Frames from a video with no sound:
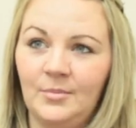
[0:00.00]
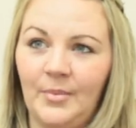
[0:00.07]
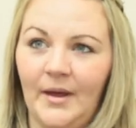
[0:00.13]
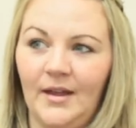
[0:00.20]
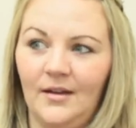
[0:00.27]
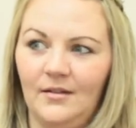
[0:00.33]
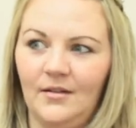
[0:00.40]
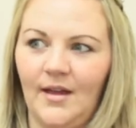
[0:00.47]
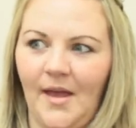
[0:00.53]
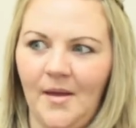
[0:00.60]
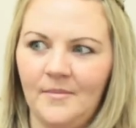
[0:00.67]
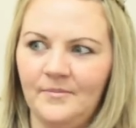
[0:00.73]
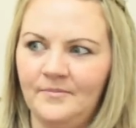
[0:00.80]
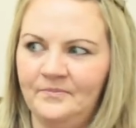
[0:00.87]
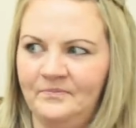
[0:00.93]
But
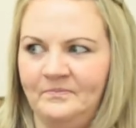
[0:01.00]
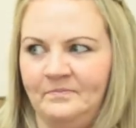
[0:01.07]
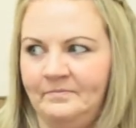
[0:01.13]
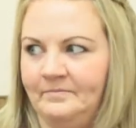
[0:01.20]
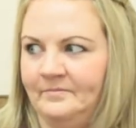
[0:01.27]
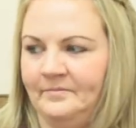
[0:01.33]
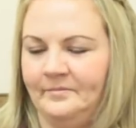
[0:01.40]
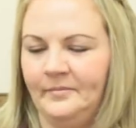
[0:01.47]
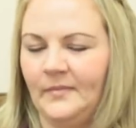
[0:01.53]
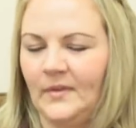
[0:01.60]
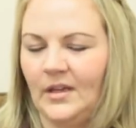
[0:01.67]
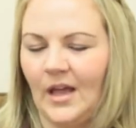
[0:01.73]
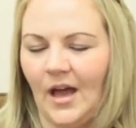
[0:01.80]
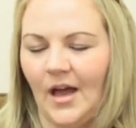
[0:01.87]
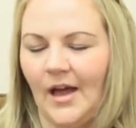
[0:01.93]

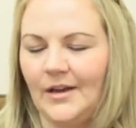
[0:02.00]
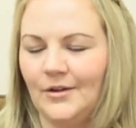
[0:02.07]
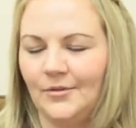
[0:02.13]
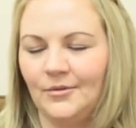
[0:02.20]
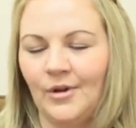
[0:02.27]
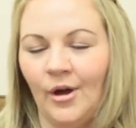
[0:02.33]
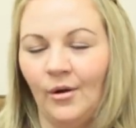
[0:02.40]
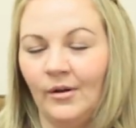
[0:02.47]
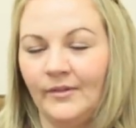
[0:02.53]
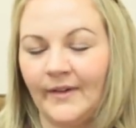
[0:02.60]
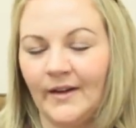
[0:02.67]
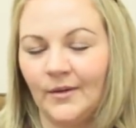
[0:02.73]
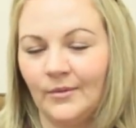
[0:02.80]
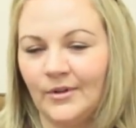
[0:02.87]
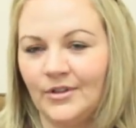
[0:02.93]
I don't know if
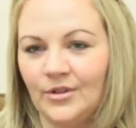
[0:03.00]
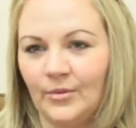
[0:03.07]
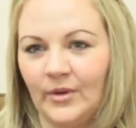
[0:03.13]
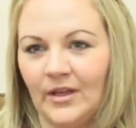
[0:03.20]
anyone doing